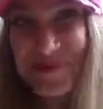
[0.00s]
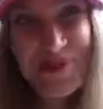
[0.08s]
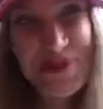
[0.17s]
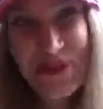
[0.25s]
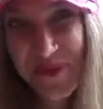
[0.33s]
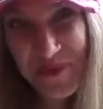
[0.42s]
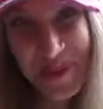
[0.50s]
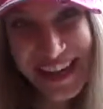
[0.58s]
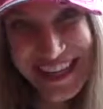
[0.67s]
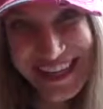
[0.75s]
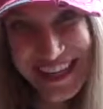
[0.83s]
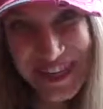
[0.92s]
So
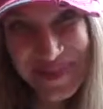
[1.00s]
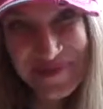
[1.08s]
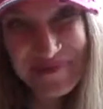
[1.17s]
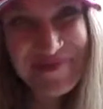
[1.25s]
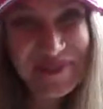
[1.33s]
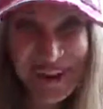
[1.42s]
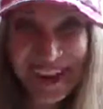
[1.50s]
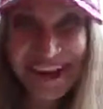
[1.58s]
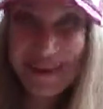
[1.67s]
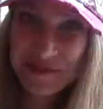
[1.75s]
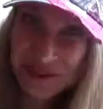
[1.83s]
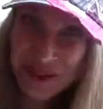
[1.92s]
basic, right?
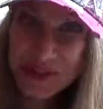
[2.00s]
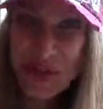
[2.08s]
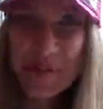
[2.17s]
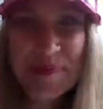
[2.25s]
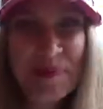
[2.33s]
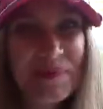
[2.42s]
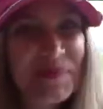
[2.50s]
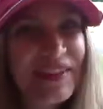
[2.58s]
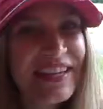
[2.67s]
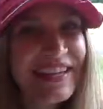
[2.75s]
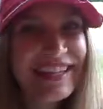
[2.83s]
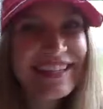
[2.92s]
For example,
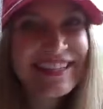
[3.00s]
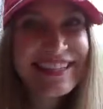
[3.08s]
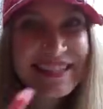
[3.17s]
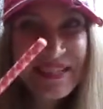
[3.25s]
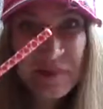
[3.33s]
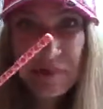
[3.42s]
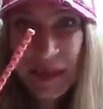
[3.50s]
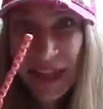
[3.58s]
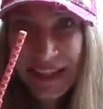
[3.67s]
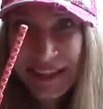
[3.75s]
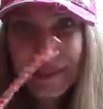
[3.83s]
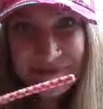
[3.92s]
this is a
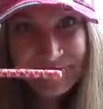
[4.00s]
pen.